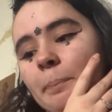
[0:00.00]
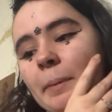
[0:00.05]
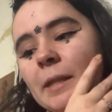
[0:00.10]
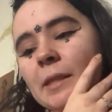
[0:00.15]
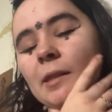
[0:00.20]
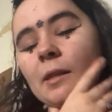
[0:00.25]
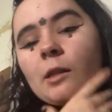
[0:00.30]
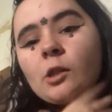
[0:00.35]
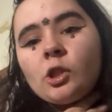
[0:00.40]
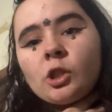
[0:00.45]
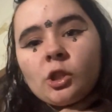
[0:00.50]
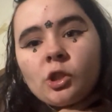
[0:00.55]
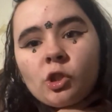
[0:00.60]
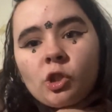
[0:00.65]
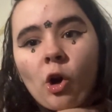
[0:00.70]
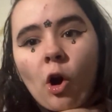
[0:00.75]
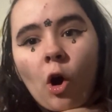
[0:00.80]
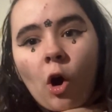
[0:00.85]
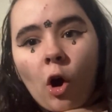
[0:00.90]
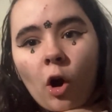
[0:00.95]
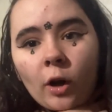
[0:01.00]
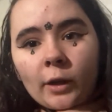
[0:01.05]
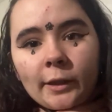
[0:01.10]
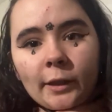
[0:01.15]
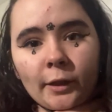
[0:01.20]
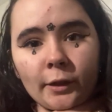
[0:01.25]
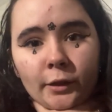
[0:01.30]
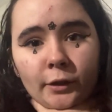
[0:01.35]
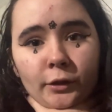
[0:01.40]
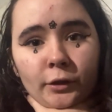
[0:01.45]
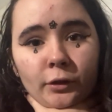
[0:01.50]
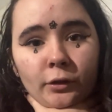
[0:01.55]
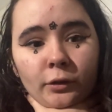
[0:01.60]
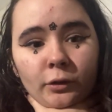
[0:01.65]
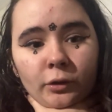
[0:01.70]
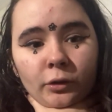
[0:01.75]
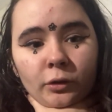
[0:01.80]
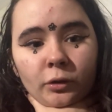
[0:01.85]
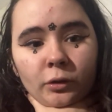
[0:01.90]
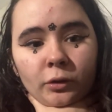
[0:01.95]
basically just
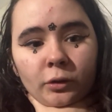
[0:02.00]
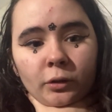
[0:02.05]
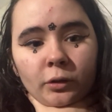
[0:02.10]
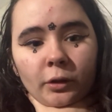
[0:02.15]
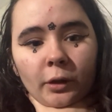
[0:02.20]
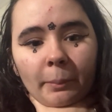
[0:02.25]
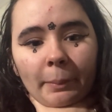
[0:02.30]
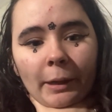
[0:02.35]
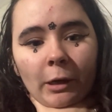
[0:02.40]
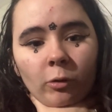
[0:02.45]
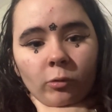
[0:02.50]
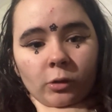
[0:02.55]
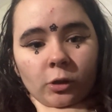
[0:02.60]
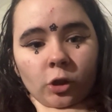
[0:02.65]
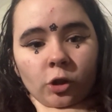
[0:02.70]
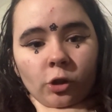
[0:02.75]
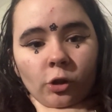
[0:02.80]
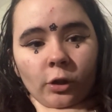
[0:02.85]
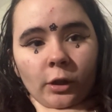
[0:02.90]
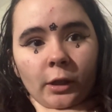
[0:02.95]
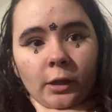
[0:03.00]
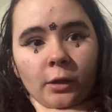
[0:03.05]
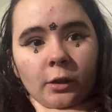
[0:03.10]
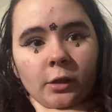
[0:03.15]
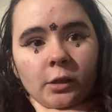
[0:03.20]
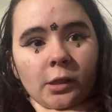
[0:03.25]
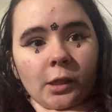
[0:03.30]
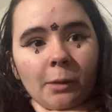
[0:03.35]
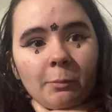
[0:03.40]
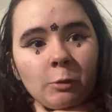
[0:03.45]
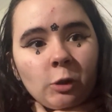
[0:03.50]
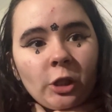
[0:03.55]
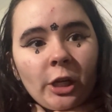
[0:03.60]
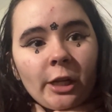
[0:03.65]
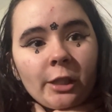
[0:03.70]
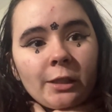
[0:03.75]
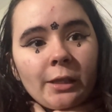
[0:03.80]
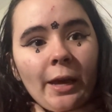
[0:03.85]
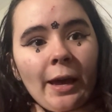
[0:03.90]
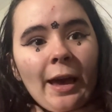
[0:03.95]
talking about certain
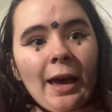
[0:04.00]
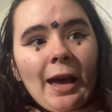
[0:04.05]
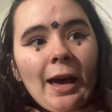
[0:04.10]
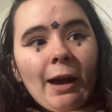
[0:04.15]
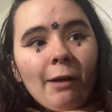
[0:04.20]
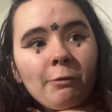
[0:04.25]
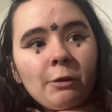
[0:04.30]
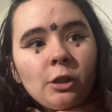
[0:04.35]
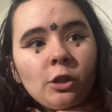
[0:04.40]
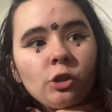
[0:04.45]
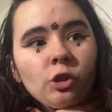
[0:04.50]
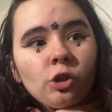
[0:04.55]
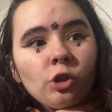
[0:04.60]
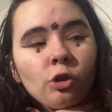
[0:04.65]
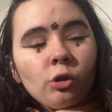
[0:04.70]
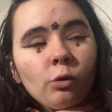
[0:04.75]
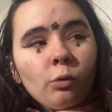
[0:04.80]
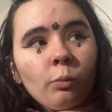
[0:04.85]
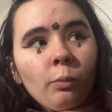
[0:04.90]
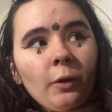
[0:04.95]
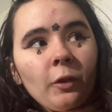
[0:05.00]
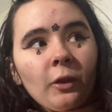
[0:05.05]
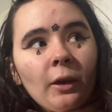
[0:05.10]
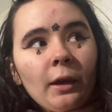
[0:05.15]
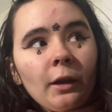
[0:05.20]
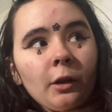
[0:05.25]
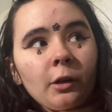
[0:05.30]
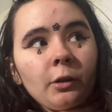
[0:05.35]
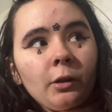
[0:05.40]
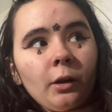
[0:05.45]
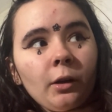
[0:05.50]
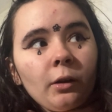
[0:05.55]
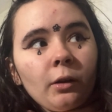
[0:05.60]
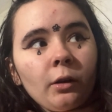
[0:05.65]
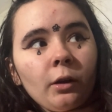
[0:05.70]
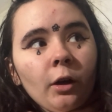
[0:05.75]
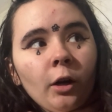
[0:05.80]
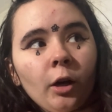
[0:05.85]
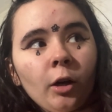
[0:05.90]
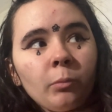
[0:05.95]
subjects having to do with like
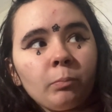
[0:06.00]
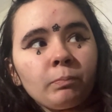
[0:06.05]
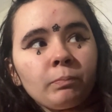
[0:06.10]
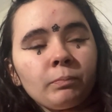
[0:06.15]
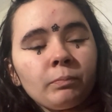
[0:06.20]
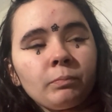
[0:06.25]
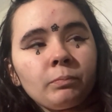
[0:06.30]
um